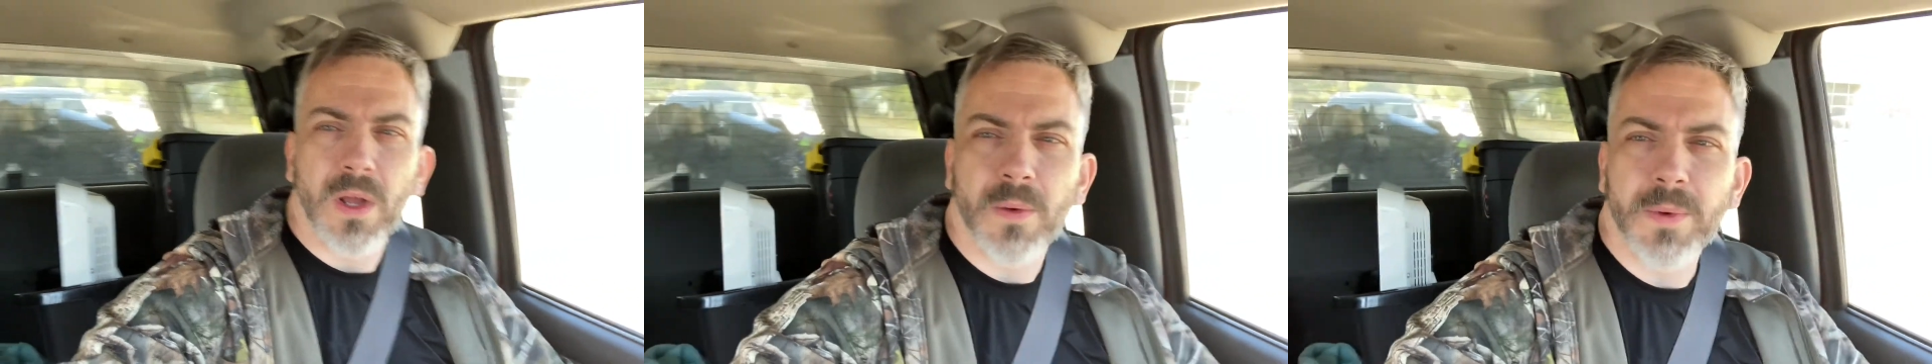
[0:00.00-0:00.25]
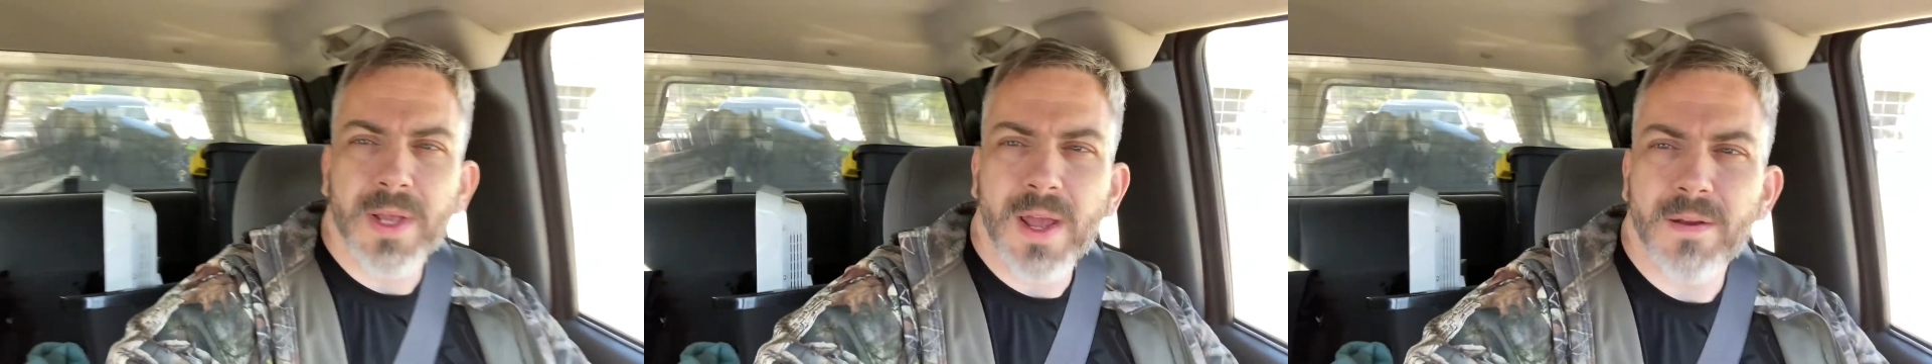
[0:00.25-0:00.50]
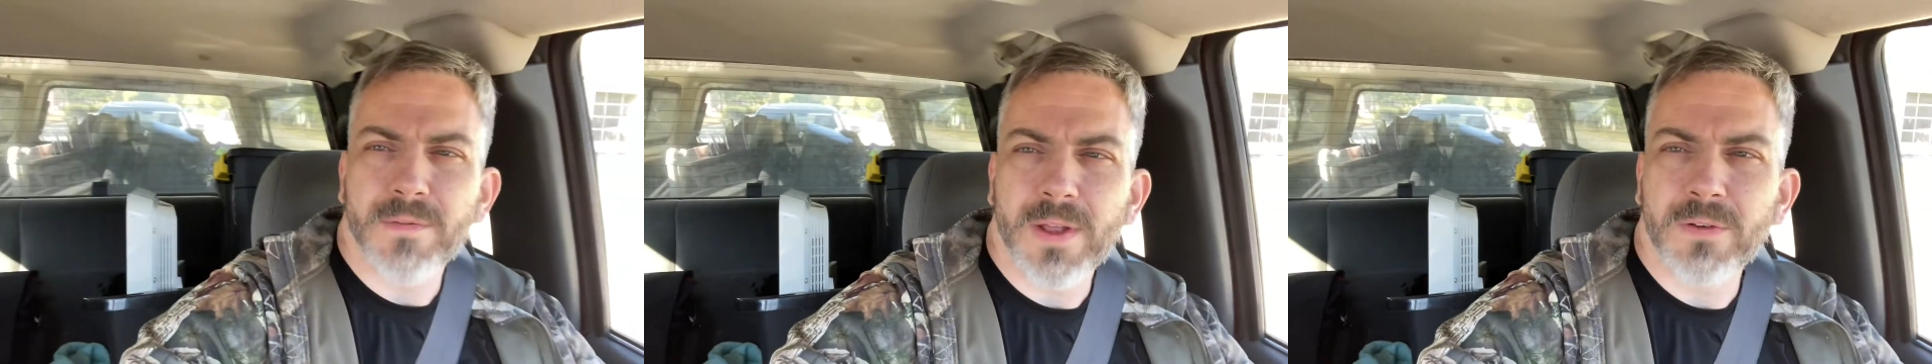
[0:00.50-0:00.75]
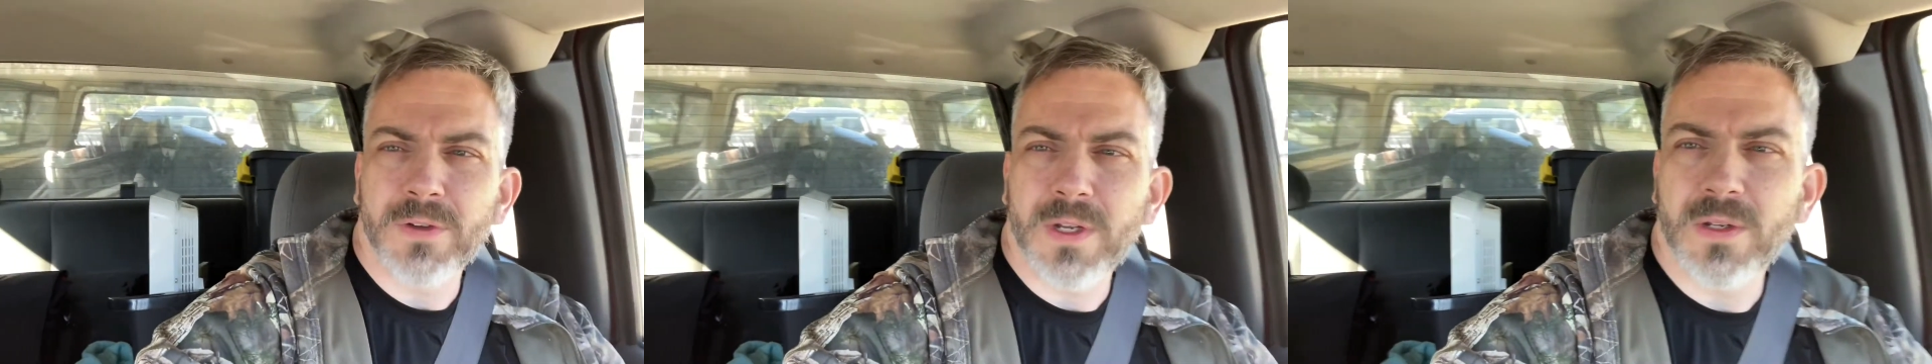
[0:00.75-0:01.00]
We have,
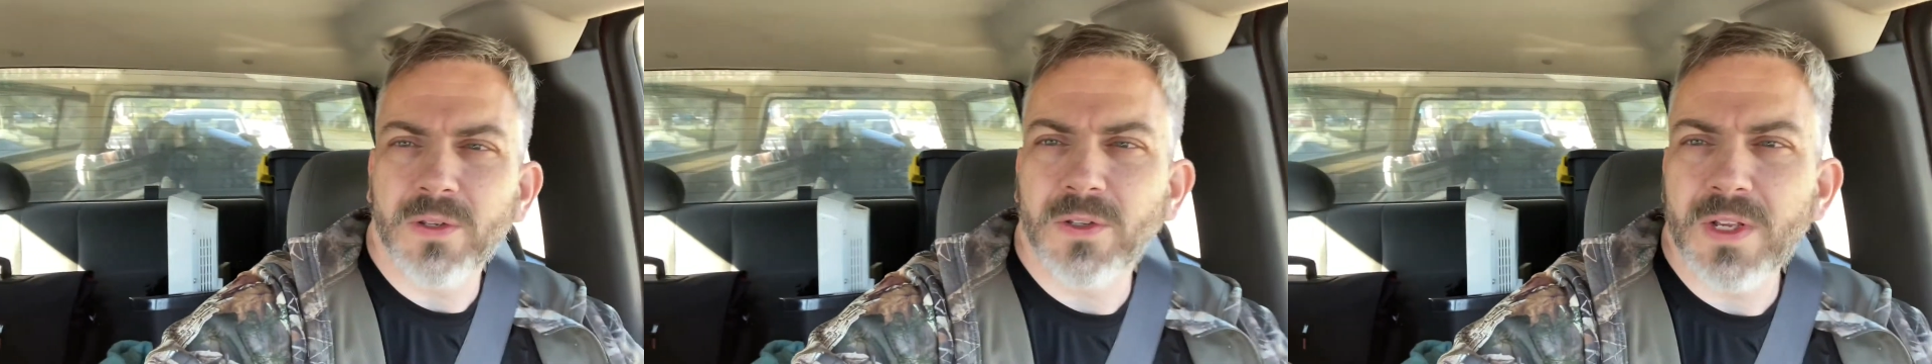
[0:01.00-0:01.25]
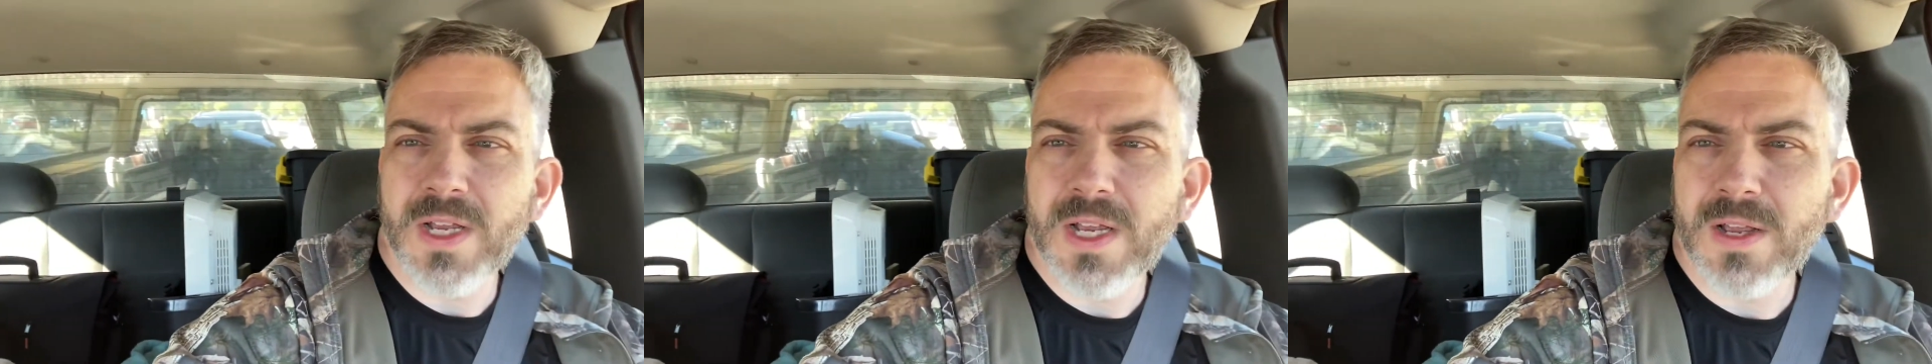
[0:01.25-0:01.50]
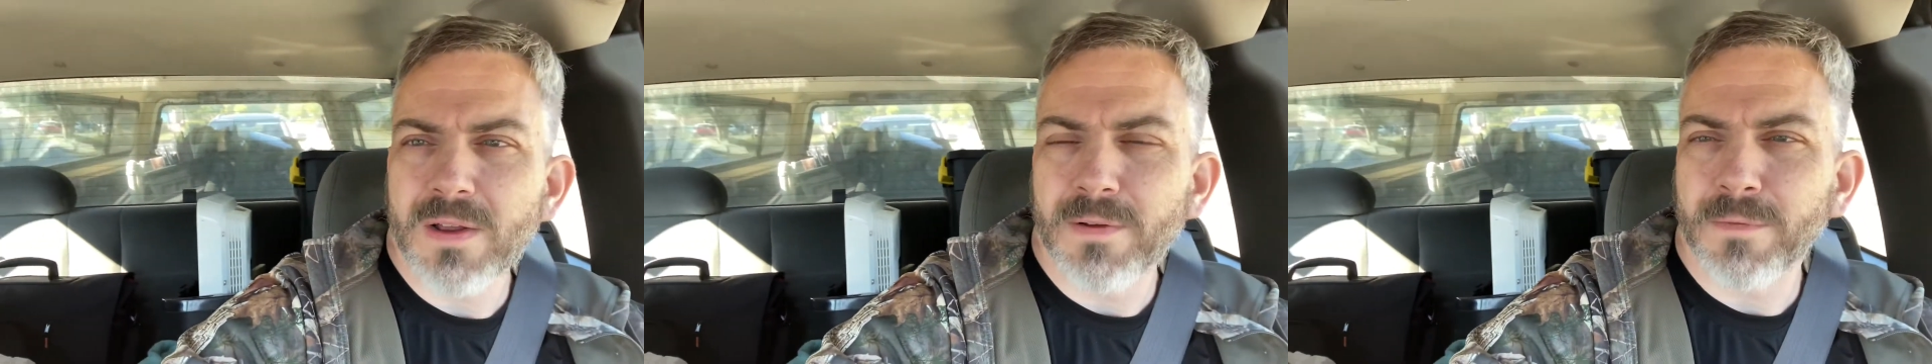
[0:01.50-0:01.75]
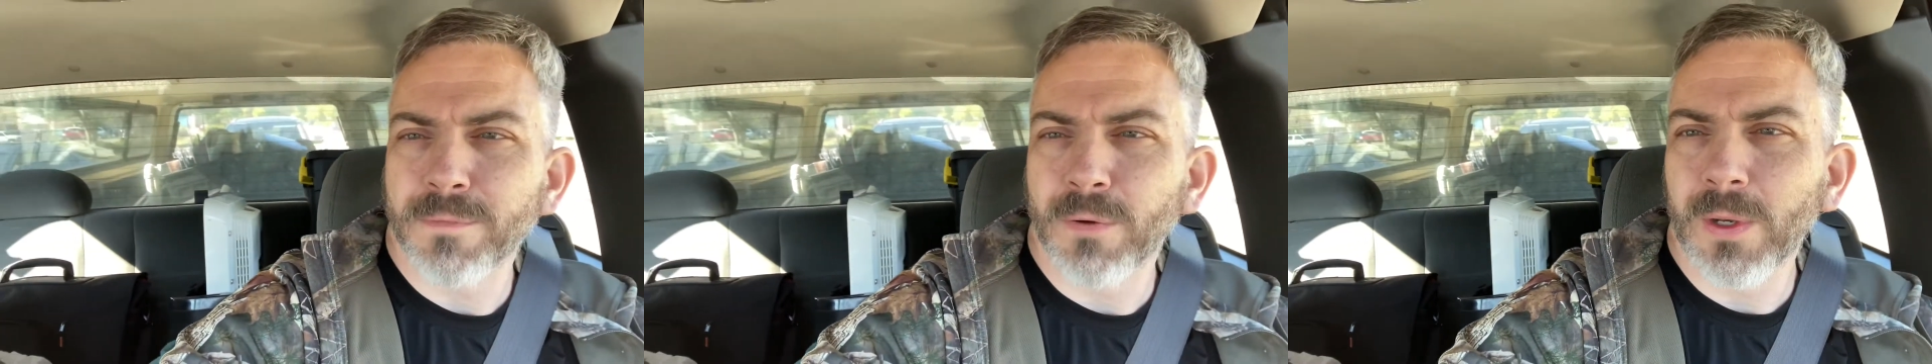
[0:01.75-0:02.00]
as you can see,
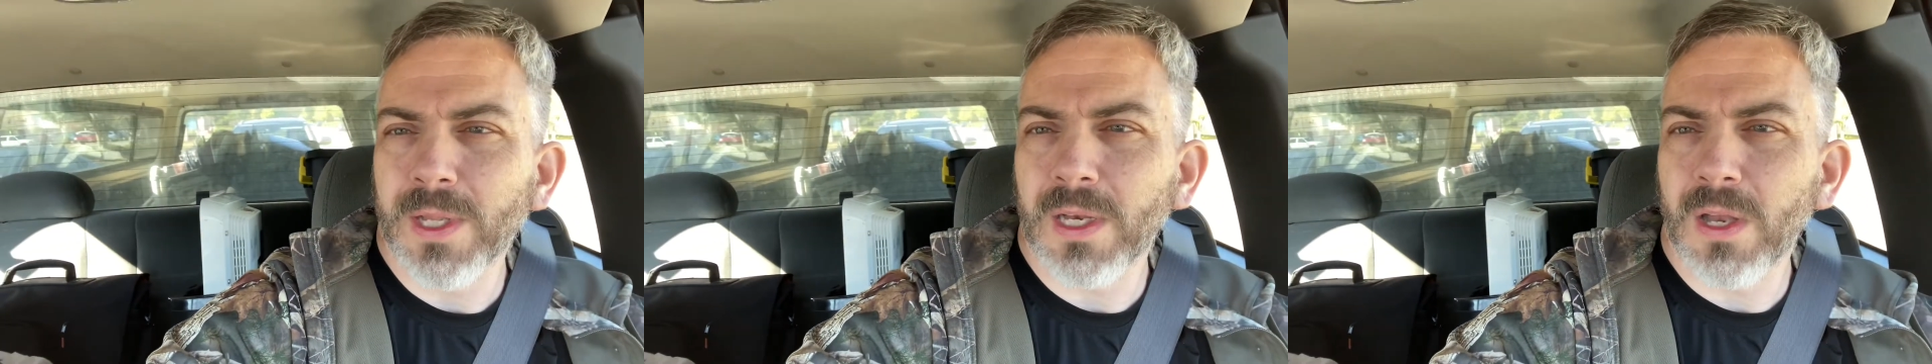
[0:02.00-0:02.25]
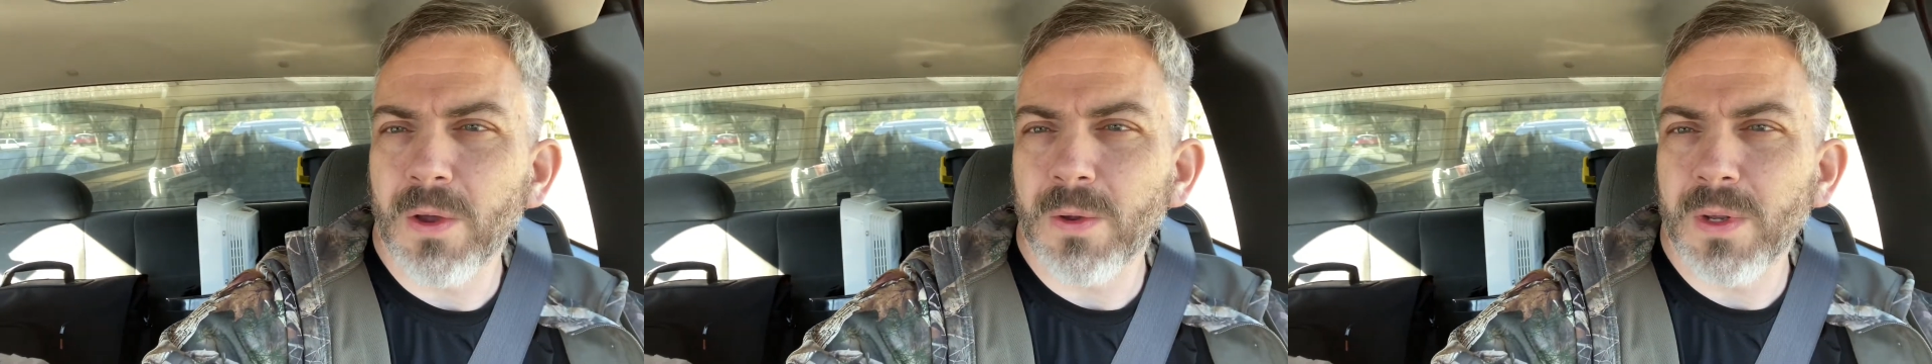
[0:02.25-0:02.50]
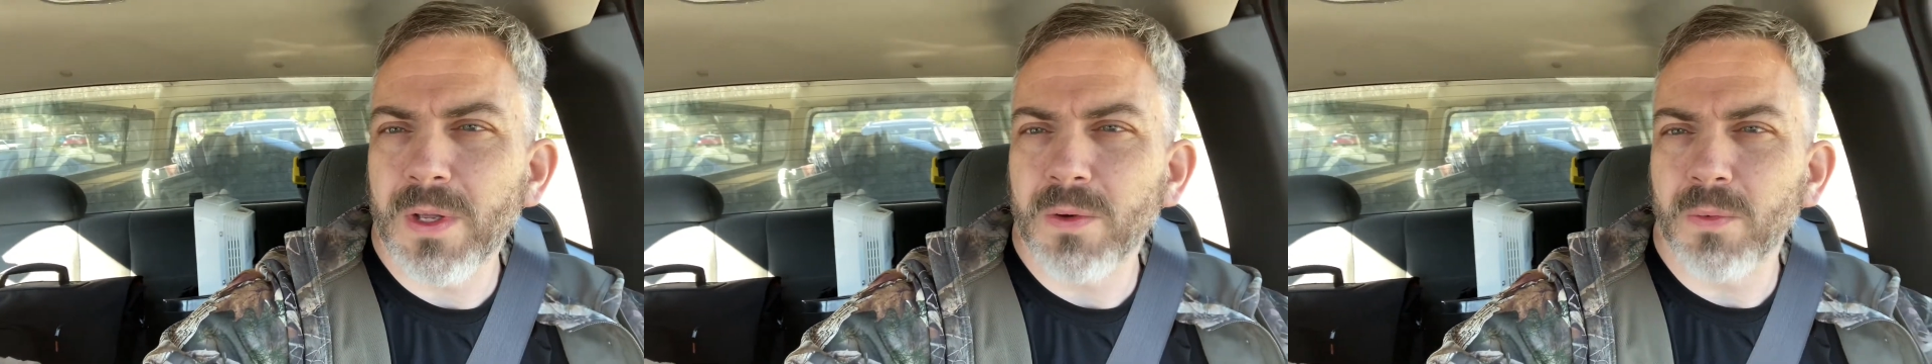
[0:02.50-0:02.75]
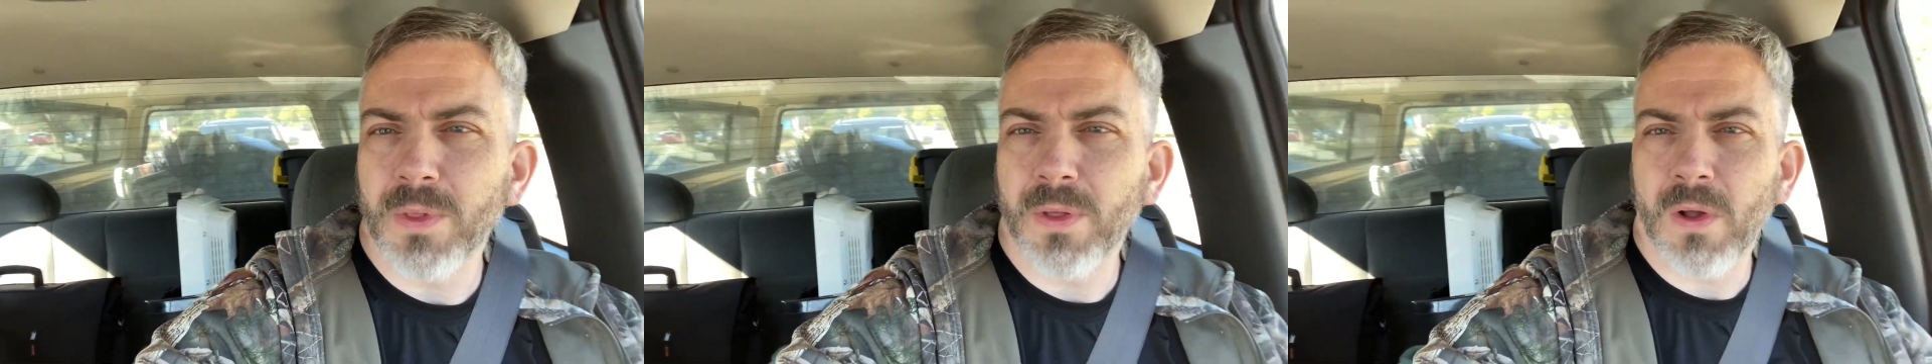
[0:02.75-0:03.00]
fully loaded
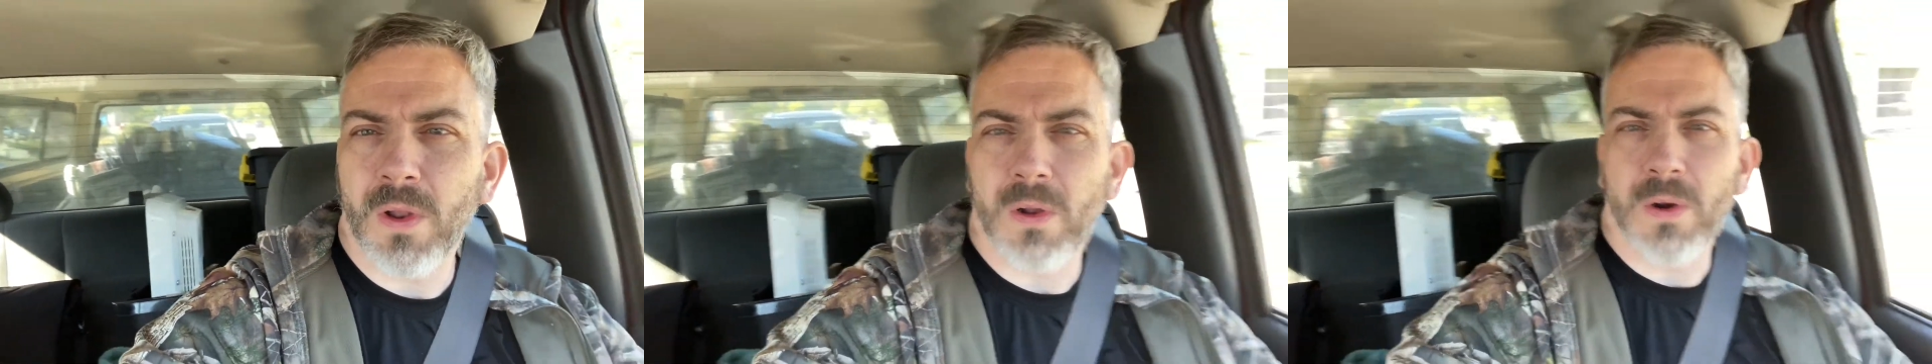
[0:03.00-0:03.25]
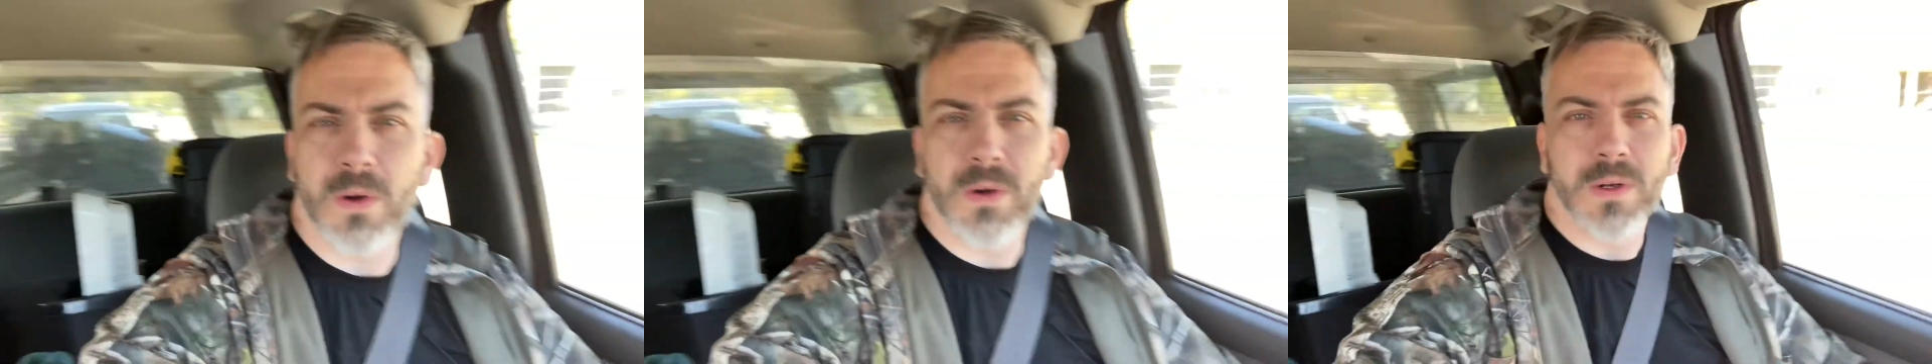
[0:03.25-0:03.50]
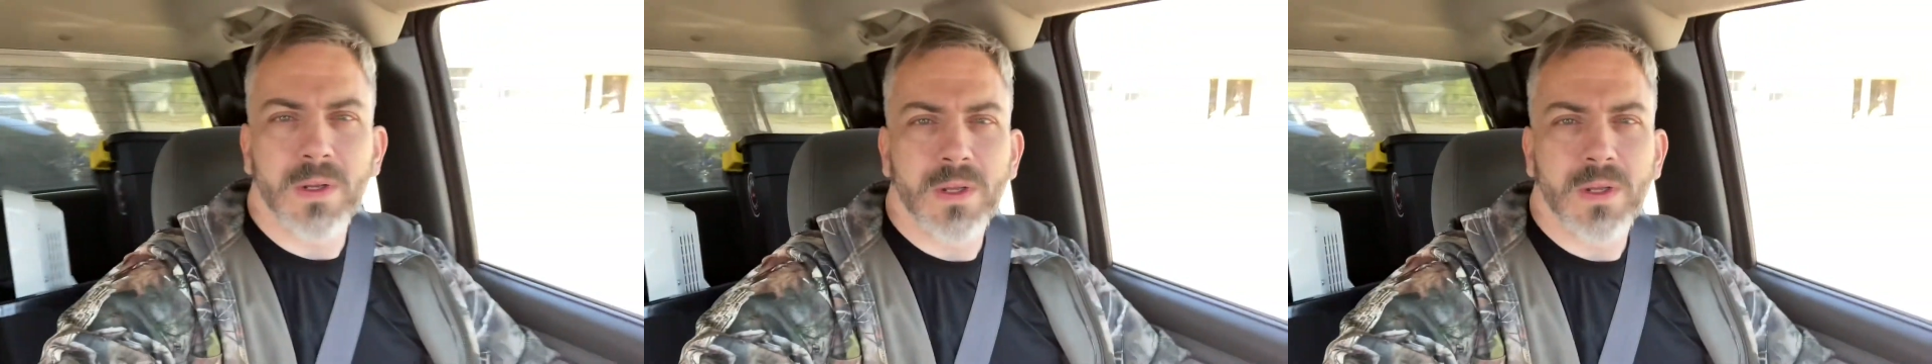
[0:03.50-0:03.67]
with all our